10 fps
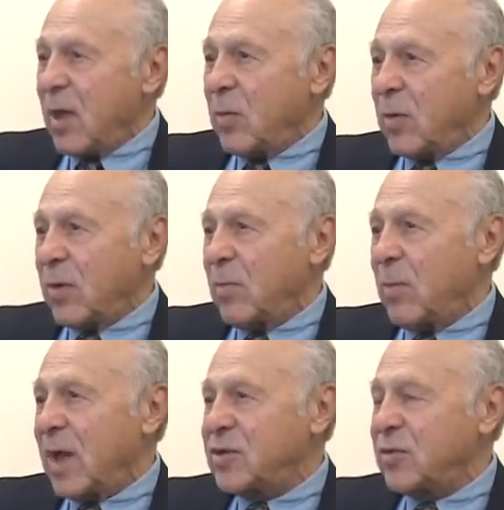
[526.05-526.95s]
We were
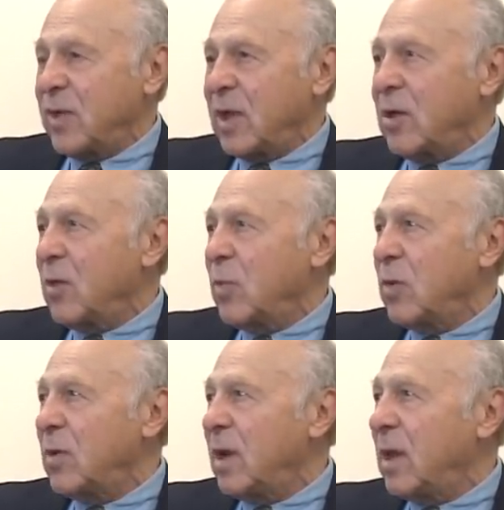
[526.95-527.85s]
measuring
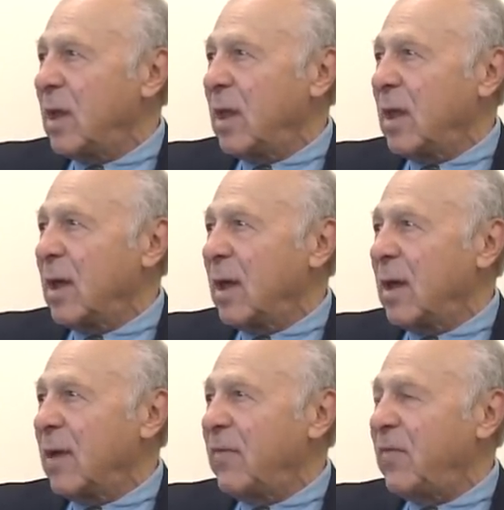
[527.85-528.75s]
community
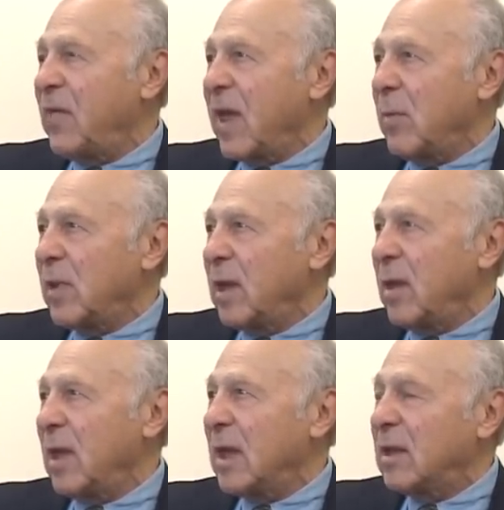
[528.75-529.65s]

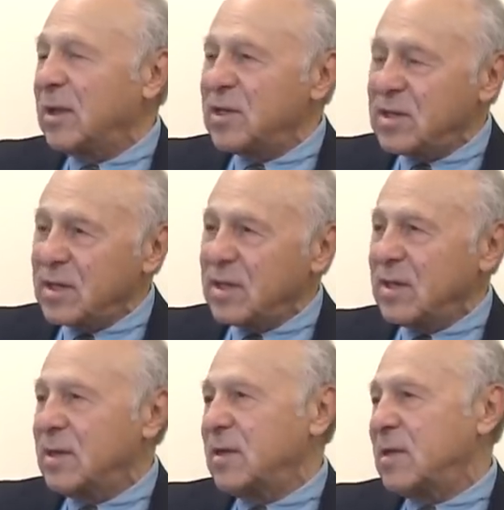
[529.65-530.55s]
family
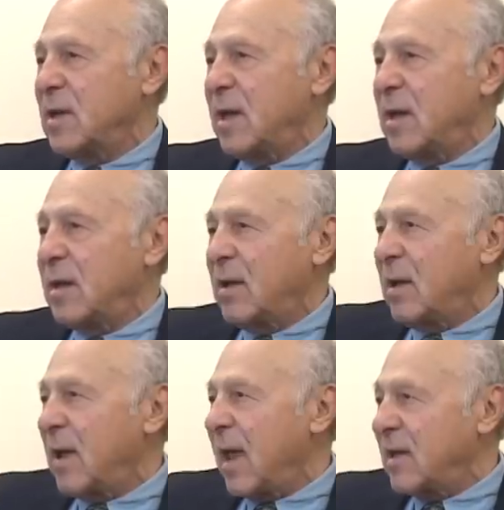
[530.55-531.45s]
illnesses
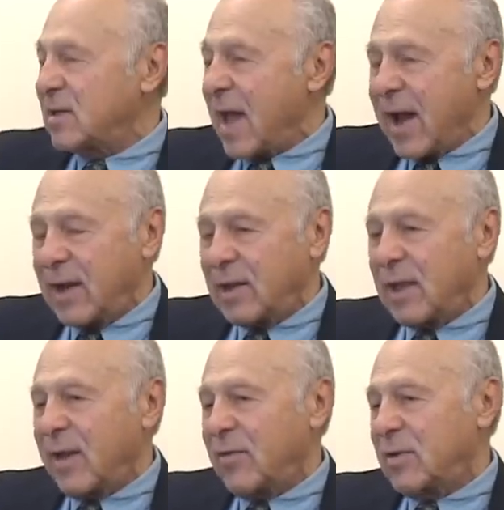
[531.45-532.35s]
and anxiety
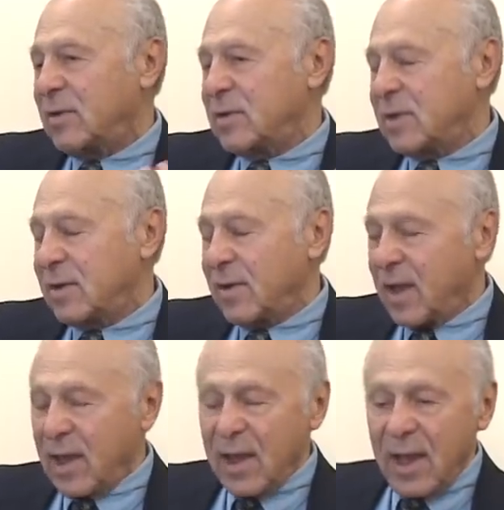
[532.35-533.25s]
levels, and
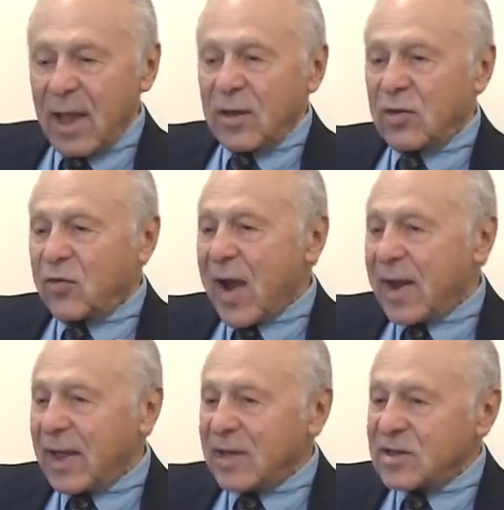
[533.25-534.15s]
to try
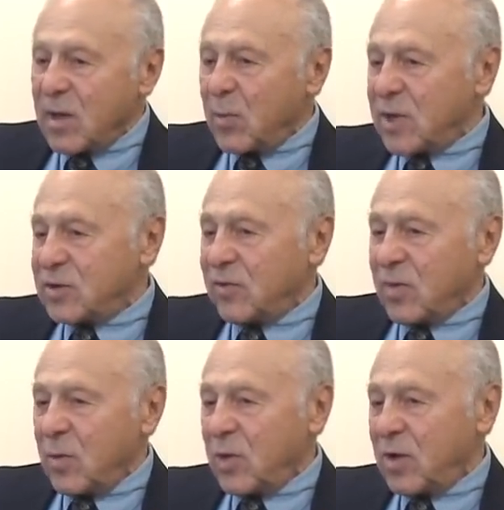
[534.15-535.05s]
to get some measure of
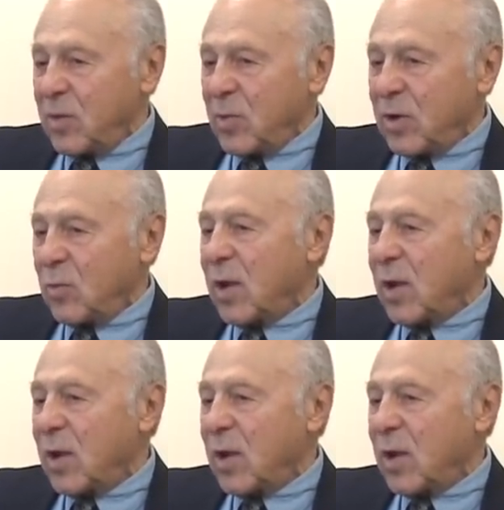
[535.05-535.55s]
community burden.